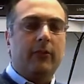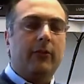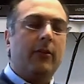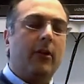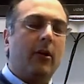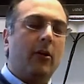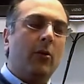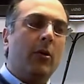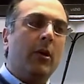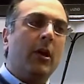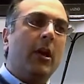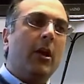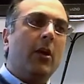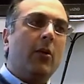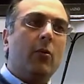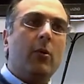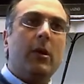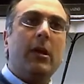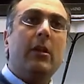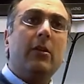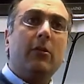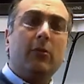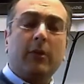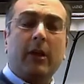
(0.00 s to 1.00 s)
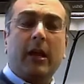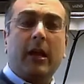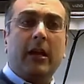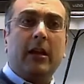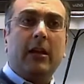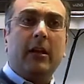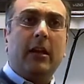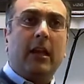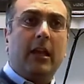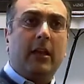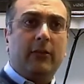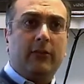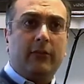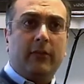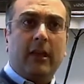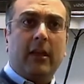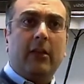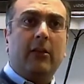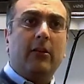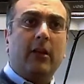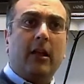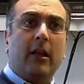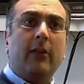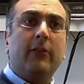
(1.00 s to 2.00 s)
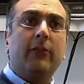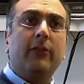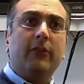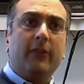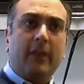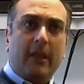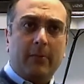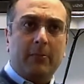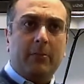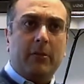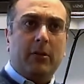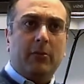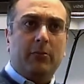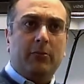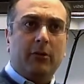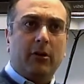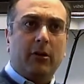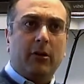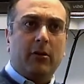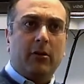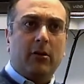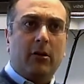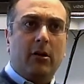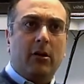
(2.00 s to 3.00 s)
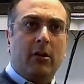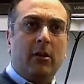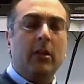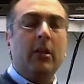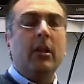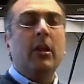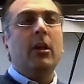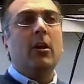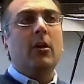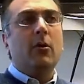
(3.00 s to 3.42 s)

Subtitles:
So we created a standardized step mill protocol,